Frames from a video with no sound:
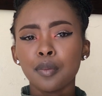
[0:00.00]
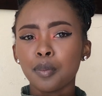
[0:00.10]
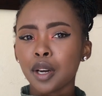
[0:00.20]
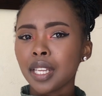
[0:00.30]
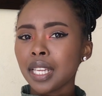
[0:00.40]

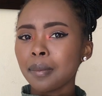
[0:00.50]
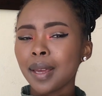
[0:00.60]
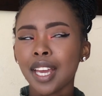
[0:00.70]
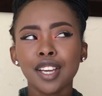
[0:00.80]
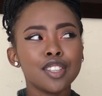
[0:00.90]
body
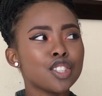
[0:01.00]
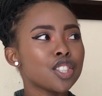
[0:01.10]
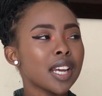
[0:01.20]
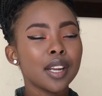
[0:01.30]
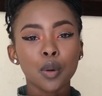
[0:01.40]

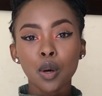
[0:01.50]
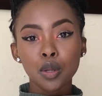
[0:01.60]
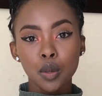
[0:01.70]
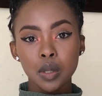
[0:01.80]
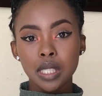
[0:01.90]
image, and all
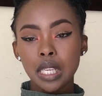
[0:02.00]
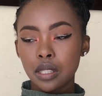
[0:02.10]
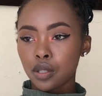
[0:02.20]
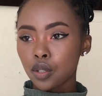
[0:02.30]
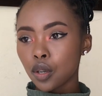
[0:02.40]
those
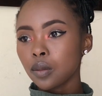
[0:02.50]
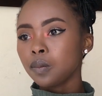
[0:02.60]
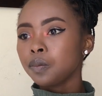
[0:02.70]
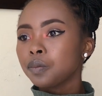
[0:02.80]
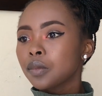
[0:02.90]
things.
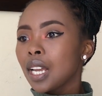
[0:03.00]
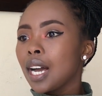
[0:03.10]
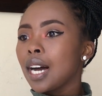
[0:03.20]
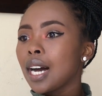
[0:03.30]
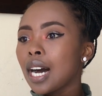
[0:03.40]

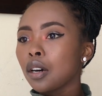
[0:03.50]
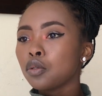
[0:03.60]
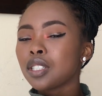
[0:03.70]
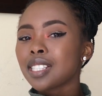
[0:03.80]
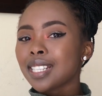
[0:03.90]
I
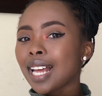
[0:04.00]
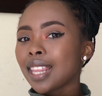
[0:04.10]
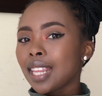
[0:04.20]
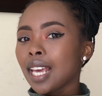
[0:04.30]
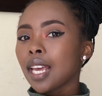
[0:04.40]
would start
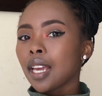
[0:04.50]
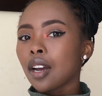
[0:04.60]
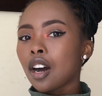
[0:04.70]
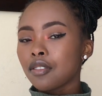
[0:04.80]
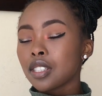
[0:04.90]
there,
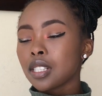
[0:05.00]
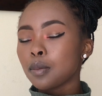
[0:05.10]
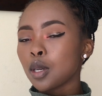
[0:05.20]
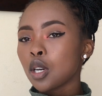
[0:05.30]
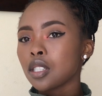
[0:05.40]
obviously,
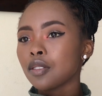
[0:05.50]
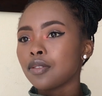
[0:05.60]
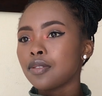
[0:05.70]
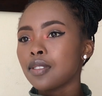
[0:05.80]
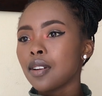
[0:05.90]
because of
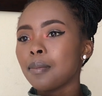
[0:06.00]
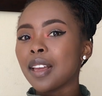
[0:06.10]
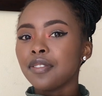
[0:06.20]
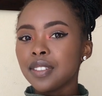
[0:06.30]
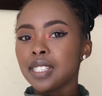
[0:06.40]
my
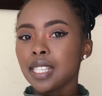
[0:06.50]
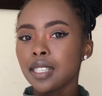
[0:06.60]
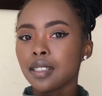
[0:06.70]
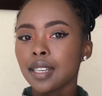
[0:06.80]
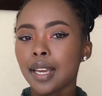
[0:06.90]

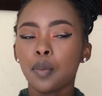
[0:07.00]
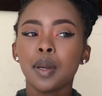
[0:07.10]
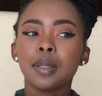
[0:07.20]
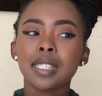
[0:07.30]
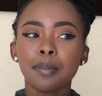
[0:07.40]
physique. Like,
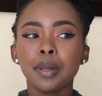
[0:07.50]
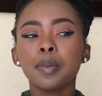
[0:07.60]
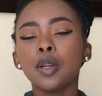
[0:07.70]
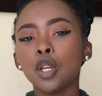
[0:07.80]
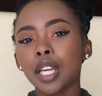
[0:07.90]
when some
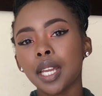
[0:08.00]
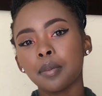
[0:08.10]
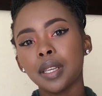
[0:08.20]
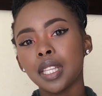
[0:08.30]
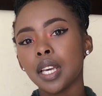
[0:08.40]
people look at
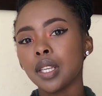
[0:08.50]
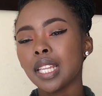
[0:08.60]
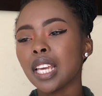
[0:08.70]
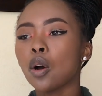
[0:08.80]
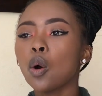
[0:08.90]
me,
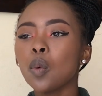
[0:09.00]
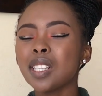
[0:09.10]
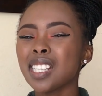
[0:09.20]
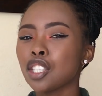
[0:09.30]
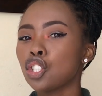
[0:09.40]
they
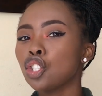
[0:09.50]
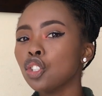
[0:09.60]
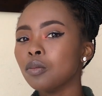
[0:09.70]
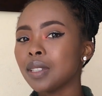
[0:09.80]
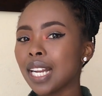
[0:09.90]
always
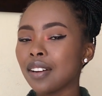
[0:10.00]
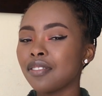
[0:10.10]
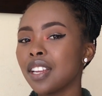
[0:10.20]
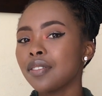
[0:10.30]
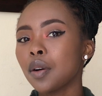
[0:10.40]
assume that I've
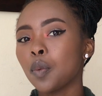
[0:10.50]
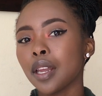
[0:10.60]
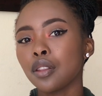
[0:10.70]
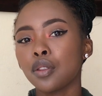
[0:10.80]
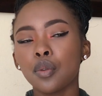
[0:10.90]
never
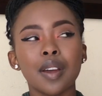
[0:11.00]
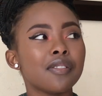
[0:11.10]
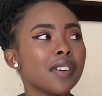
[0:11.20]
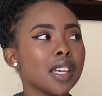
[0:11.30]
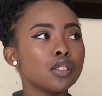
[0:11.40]
went through a
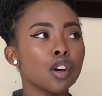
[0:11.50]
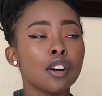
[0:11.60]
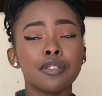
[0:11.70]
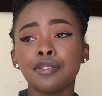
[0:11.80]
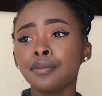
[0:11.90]
phase
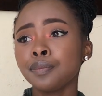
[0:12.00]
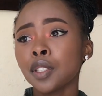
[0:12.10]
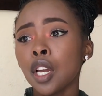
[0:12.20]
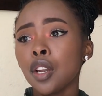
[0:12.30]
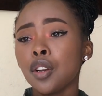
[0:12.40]
of
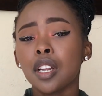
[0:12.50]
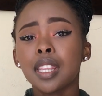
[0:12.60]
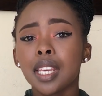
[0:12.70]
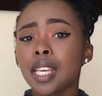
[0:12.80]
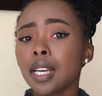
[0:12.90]
not
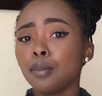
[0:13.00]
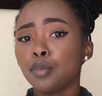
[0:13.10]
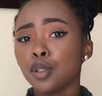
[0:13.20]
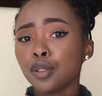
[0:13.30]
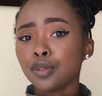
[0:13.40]
thinking I'm
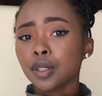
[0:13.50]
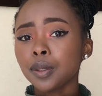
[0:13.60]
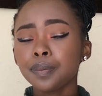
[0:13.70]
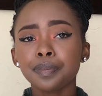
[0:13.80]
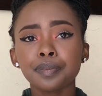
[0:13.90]
beautiful,